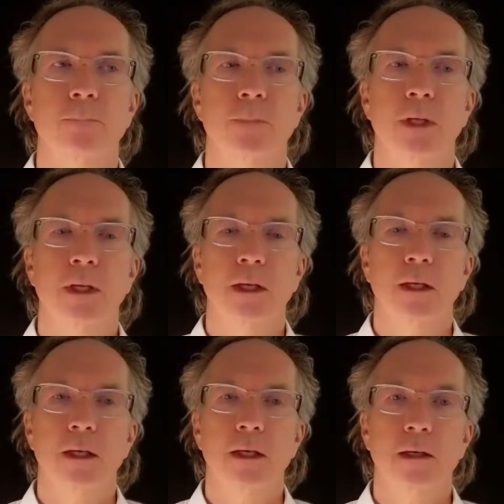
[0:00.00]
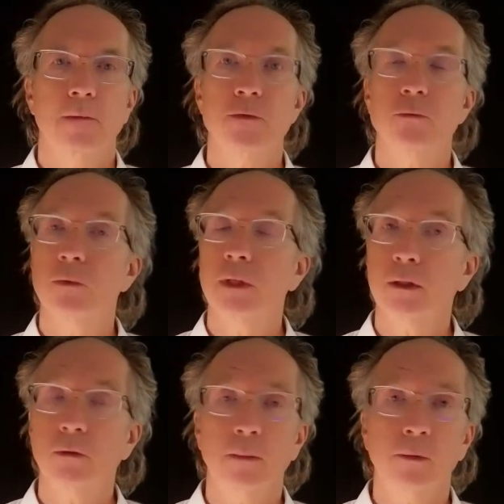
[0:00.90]
It was really
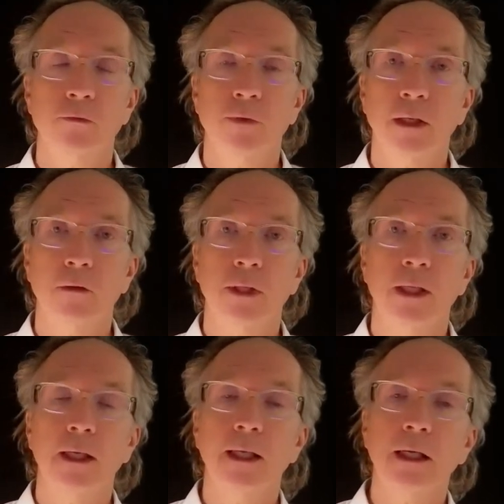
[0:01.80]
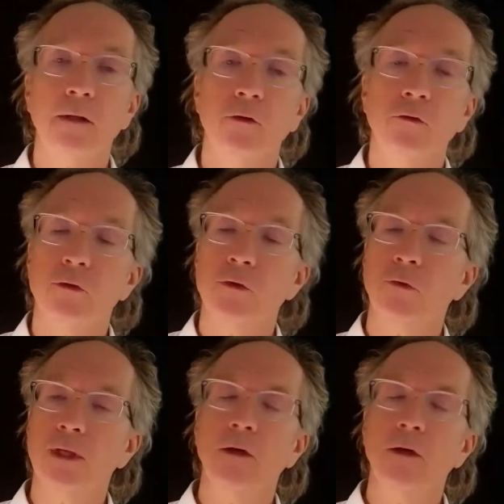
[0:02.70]
quite profound. And I had this just inner